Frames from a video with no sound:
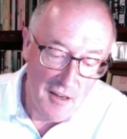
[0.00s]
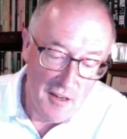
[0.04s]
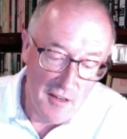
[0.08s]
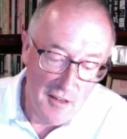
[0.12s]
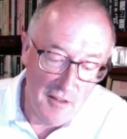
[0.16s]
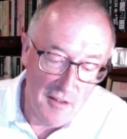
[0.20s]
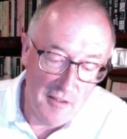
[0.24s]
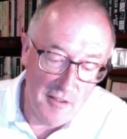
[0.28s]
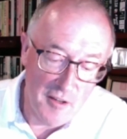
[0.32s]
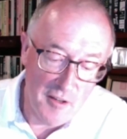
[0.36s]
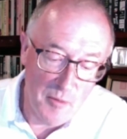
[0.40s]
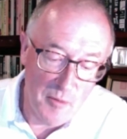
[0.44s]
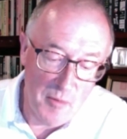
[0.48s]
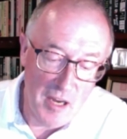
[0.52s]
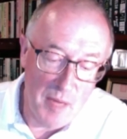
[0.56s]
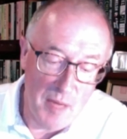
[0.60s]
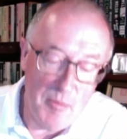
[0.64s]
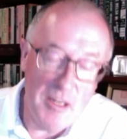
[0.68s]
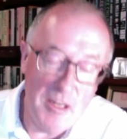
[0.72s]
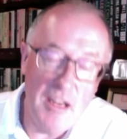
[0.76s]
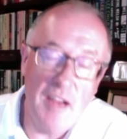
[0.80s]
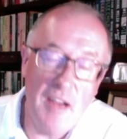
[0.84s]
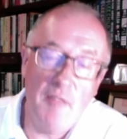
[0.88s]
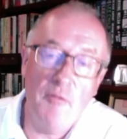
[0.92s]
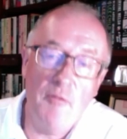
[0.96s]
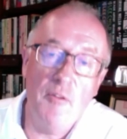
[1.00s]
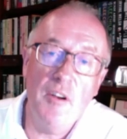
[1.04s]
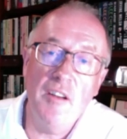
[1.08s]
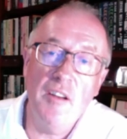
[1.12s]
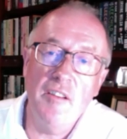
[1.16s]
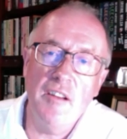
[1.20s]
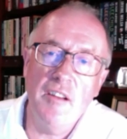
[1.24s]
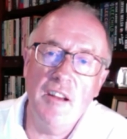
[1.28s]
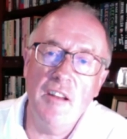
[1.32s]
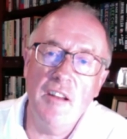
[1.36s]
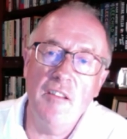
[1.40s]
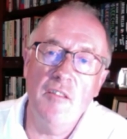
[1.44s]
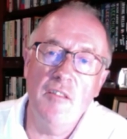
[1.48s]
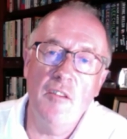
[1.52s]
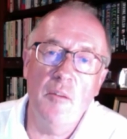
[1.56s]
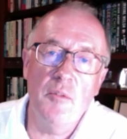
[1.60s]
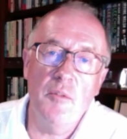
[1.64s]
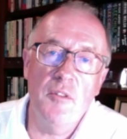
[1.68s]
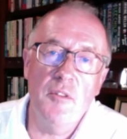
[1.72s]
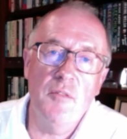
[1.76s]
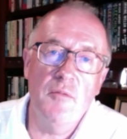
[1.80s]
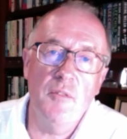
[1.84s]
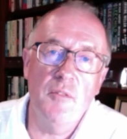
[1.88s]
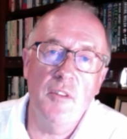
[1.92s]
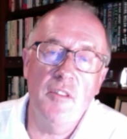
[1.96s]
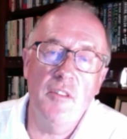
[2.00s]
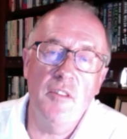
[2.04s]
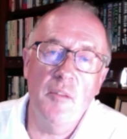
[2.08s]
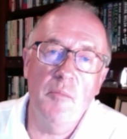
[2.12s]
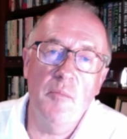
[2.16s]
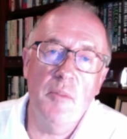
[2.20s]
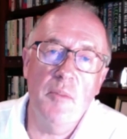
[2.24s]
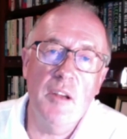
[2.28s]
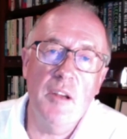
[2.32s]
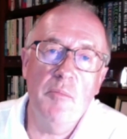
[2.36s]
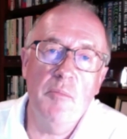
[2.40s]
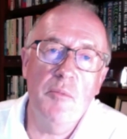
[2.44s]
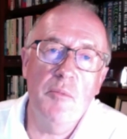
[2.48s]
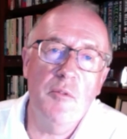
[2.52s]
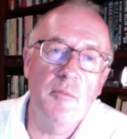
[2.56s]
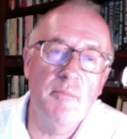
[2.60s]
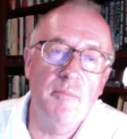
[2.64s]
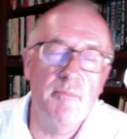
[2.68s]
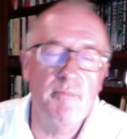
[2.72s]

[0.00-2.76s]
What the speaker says: And so maybe egg freezing is an option for some people.